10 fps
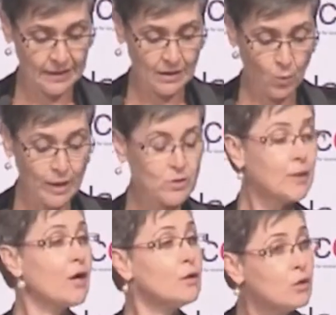Where do
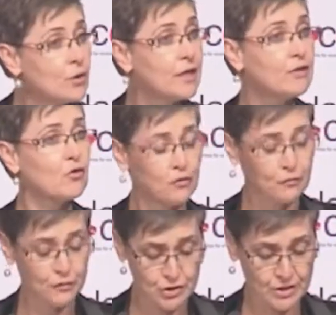we go looking for
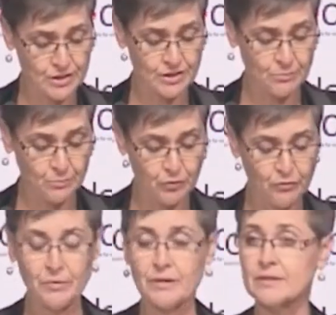efficiencies and
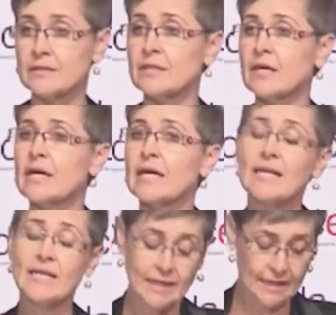improvements?
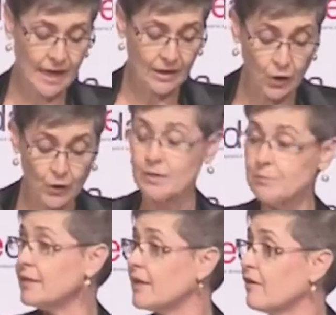Clearly it can't only be
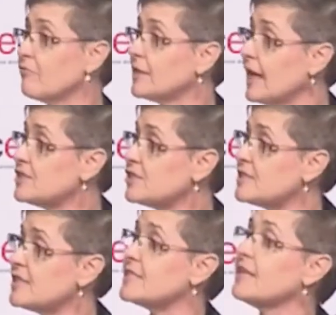in government
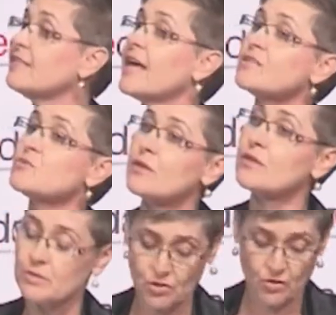agencies, yet that is where the
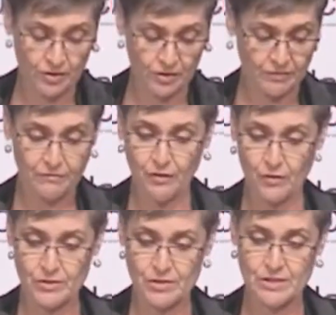majority of the
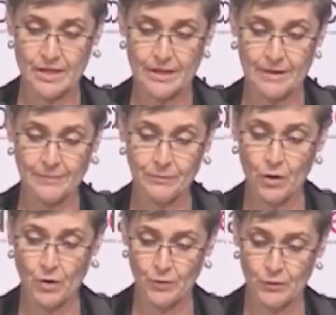focus
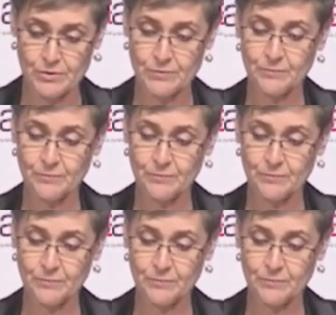goes.